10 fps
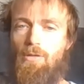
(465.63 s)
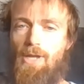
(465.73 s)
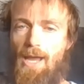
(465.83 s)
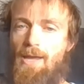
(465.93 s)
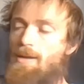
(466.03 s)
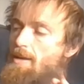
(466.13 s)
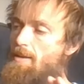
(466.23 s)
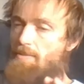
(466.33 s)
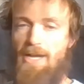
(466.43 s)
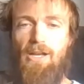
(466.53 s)
Yeah,
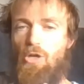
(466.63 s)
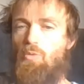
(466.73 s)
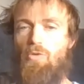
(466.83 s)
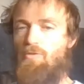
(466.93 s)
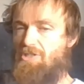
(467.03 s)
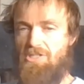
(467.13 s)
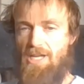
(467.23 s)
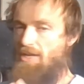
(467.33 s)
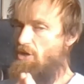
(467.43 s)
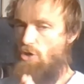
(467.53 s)
being a lone wolf, as I
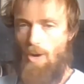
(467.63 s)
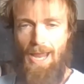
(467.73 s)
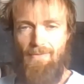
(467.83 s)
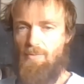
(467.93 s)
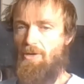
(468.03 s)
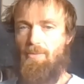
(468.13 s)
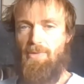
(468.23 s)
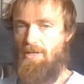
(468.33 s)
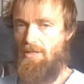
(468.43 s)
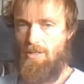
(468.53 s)
said, not everybody
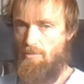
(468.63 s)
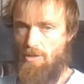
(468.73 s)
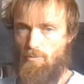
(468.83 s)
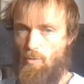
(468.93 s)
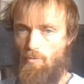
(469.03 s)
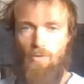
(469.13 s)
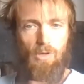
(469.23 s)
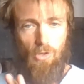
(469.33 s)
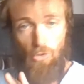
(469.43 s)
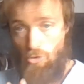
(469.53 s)
can become a lone wolf.
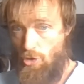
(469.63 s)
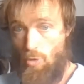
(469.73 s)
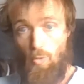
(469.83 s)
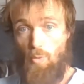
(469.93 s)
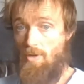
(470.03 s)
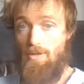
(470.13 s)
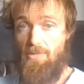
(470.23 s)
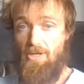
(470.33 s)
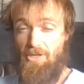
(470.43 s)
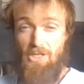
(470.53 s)
No, in a
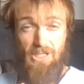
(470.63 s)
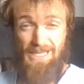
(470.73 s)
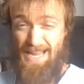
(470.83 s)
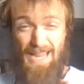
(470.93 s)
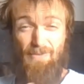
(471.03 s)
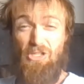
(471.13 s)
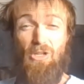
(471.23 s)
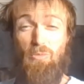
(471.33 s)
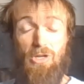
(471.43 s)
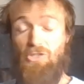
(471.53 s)
million years can every
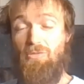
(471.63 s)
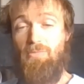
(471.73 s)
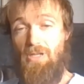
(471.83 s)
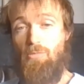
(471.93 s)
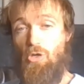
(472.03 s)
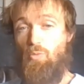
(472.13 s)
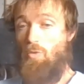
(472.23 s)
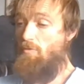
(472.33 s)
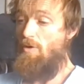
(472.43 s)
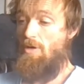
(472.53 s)
single person become a lone
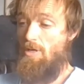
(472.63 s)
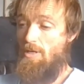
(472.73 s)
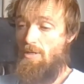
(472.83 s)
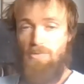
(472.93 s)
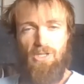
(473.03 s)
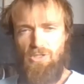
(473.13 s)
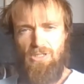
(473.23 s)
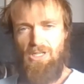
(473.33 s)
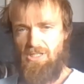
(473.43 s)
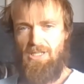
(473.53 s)
wolf, because,
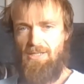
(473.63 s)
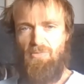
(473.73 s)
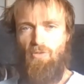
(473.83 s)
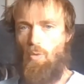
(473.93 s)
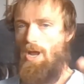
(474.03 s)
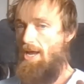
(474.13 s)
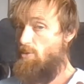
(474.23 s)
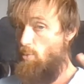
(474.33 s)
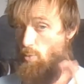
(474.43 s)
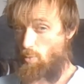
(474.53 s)
as I said before, it's
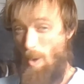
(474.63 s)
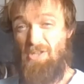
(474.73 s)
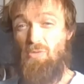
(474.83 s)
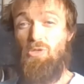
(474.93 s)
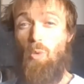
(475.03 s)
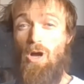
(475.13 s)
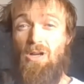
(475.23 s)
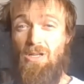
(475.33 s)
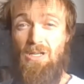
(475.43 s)
way too much work.